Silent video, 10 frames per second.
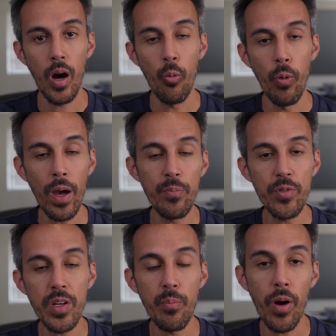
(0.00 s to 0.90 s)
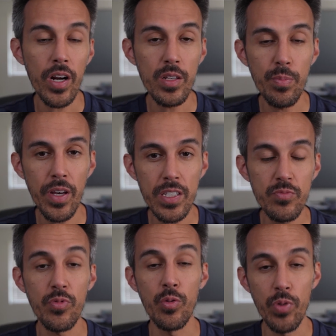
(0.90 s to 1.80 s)
Web3 marketplace
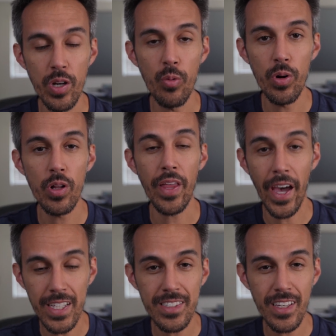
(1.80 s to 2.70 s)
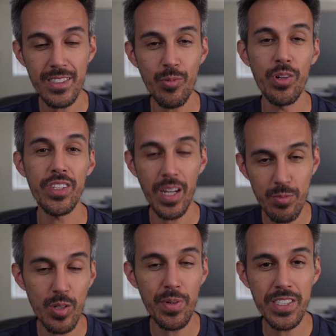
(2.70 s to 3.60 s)
for real-world assets. Well, today I'm
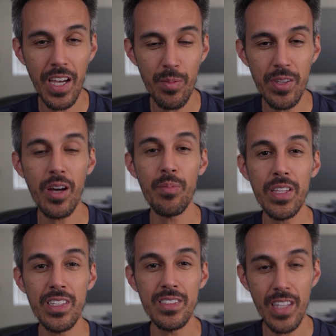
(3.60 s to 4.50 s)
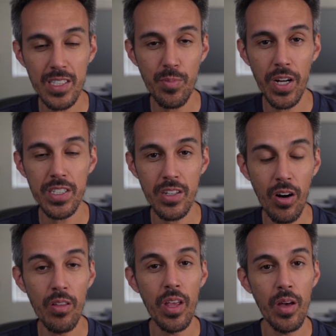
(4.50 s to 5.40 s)
super excited to be talking about this next project
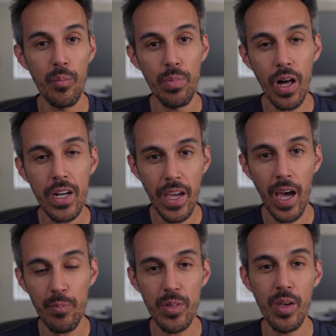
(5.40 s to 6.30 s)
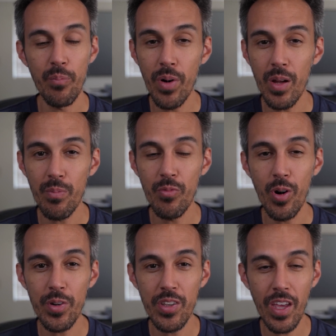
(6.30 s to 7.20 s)
called BlockApps. But before
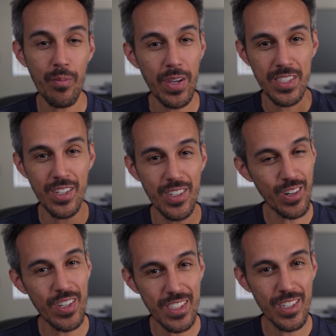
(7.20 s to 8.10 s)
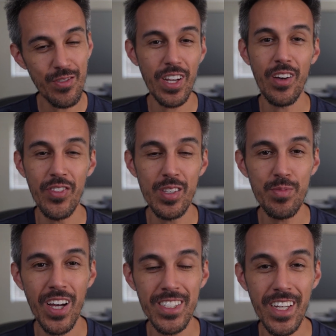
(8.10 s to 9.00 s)
we do that, make sure to do your research, figure out if this
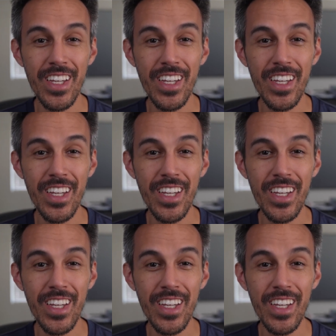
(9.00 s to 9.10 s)
project